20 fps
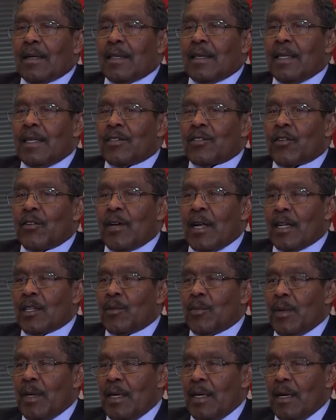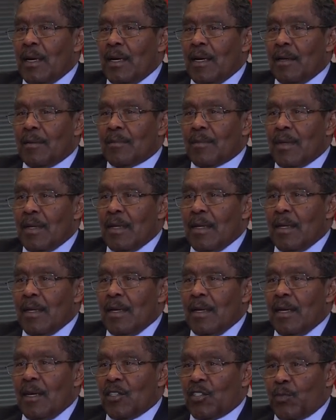Clint turned out to be a
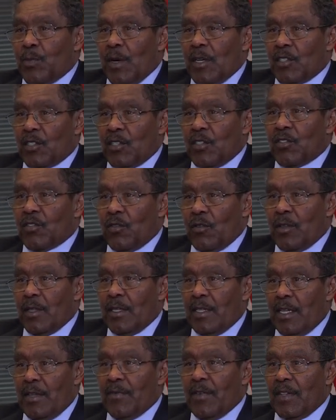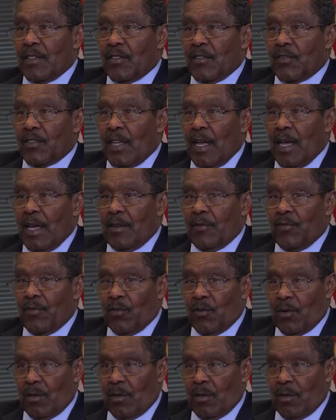specialist on the defensive side